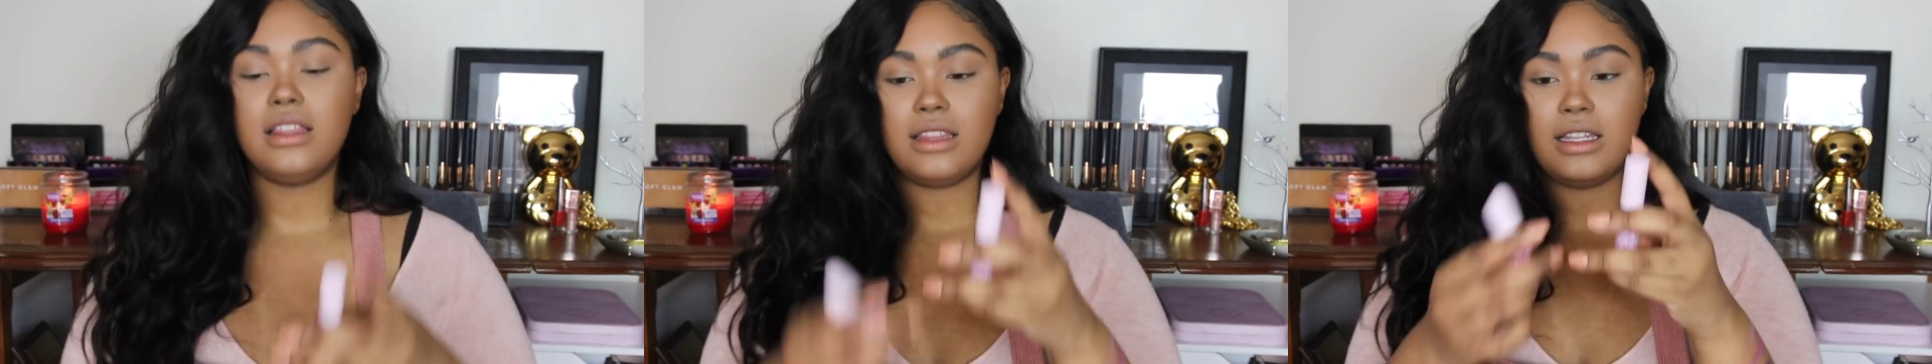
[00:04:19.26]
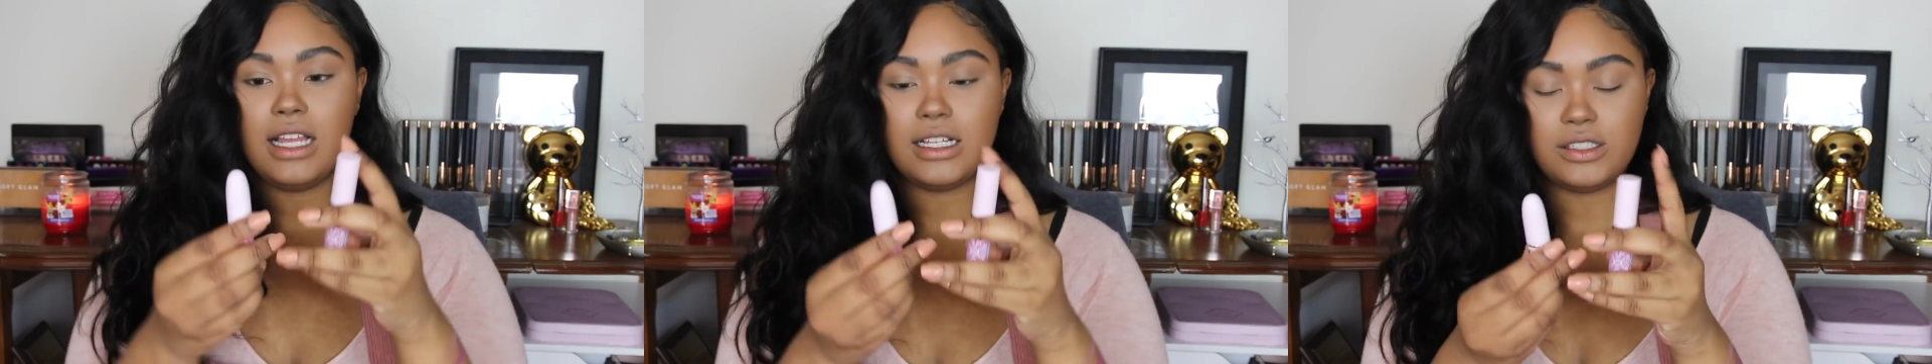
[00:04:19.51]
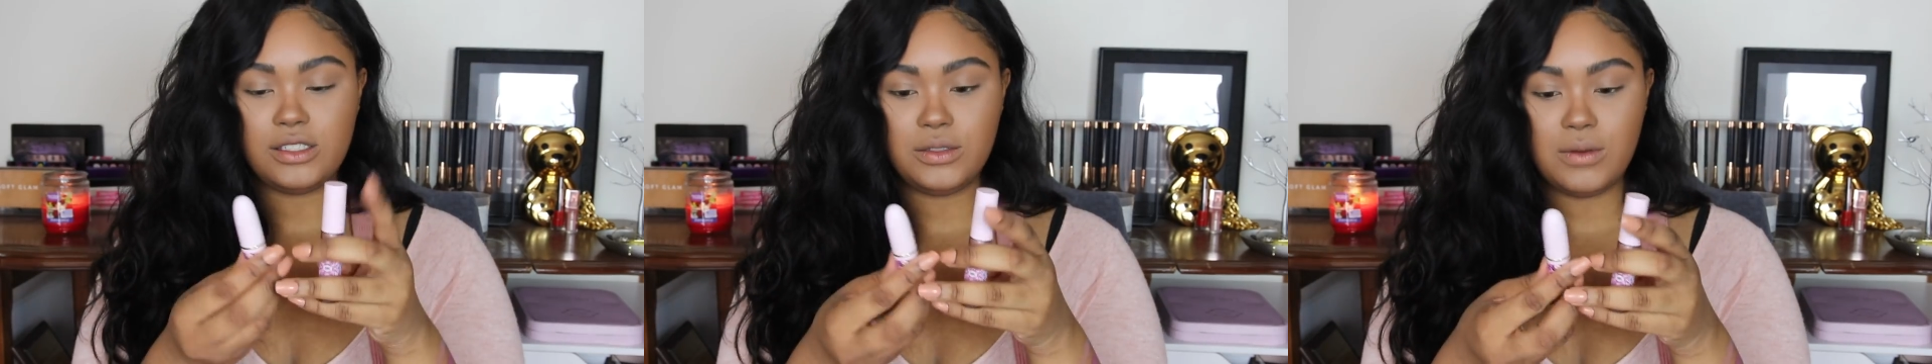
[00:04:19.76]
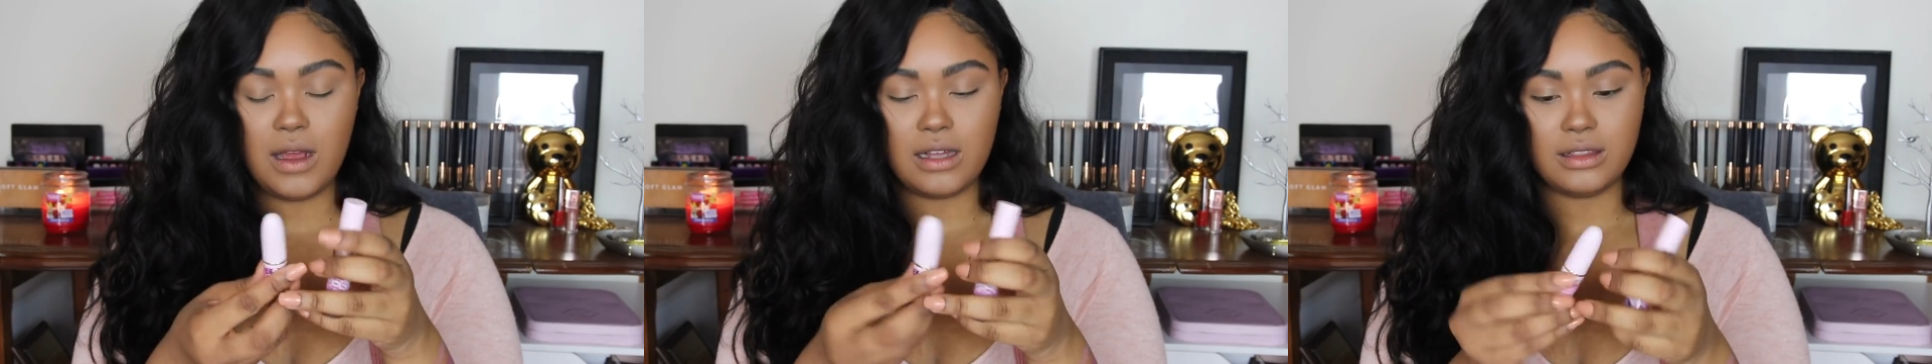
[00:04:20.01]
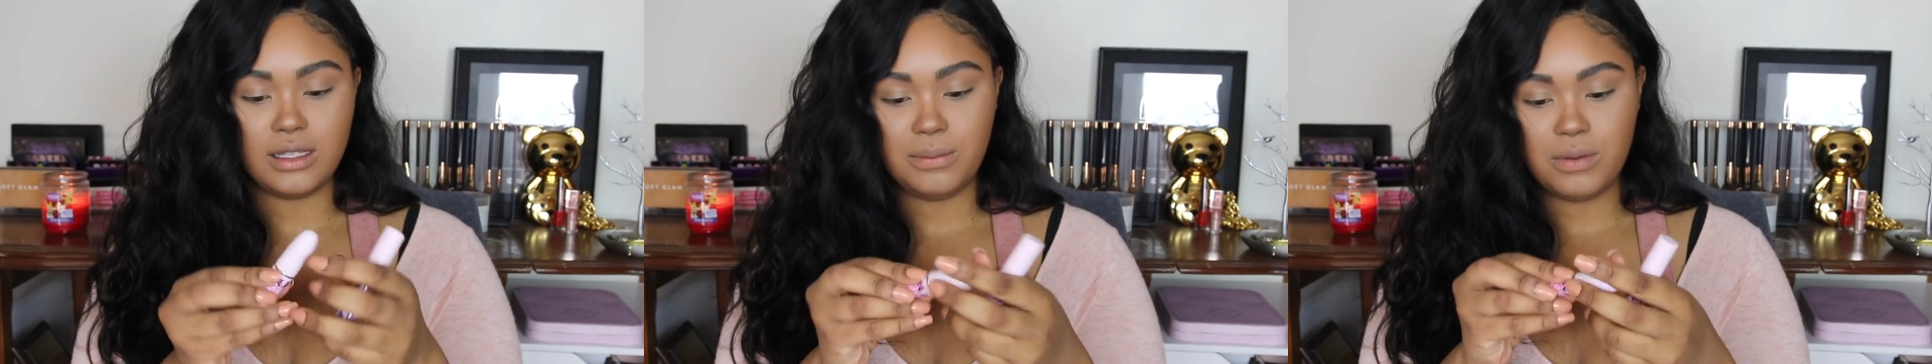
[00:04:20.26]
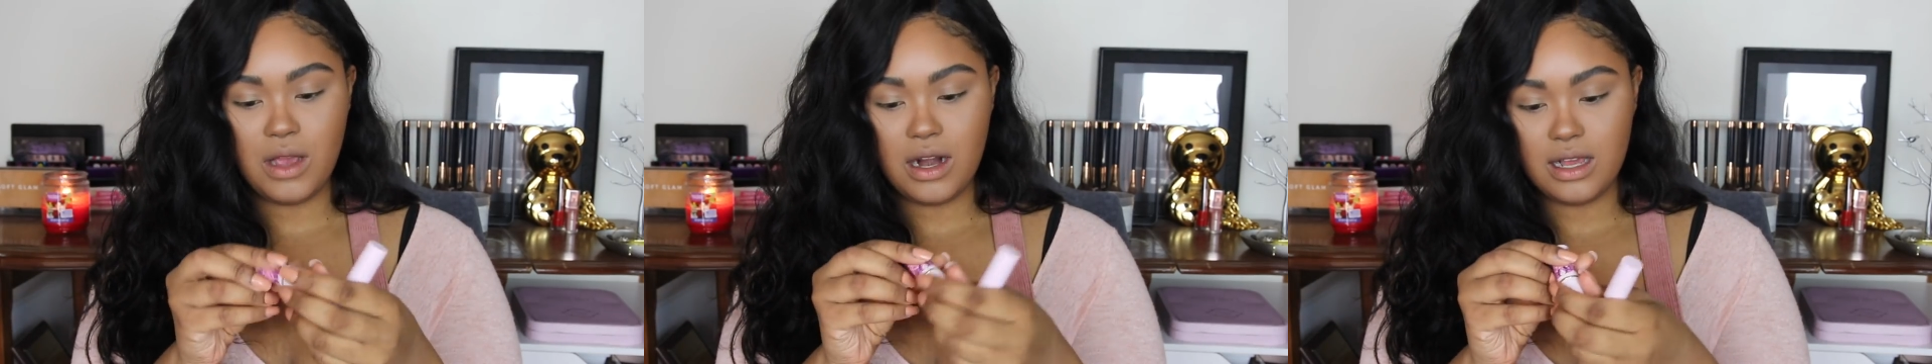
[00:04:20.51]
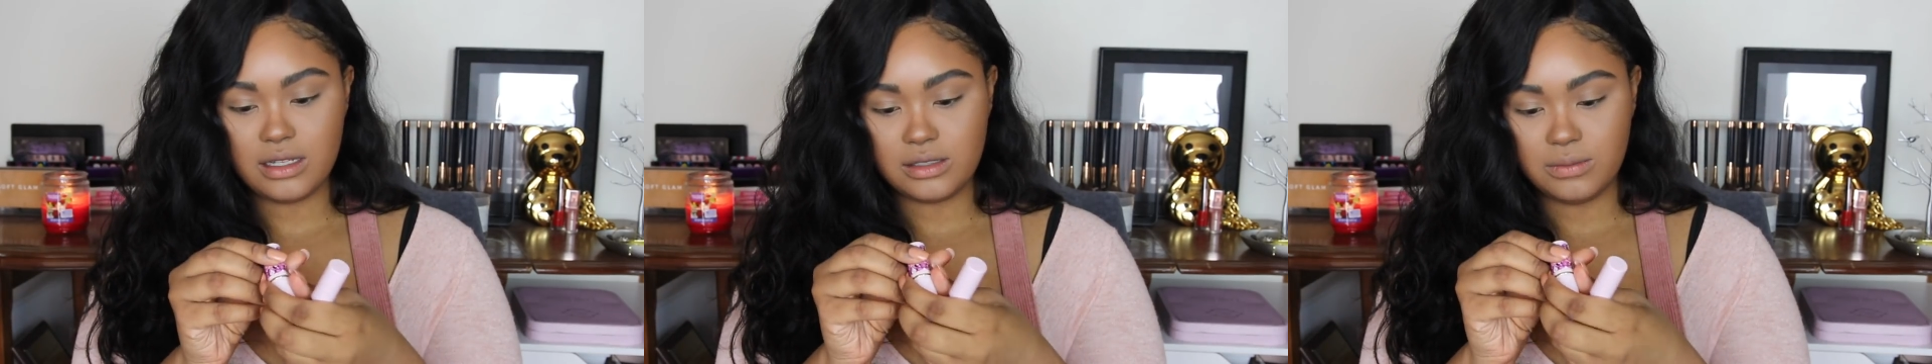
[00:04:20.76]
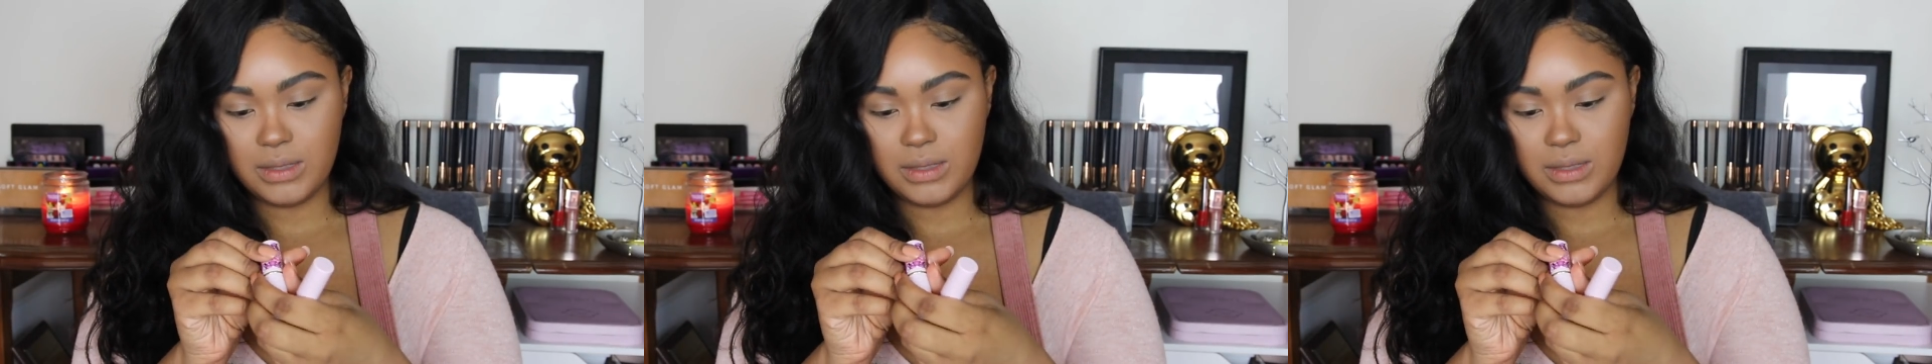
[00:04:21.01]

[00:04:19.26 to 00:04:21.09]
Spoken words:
The next two are lip products.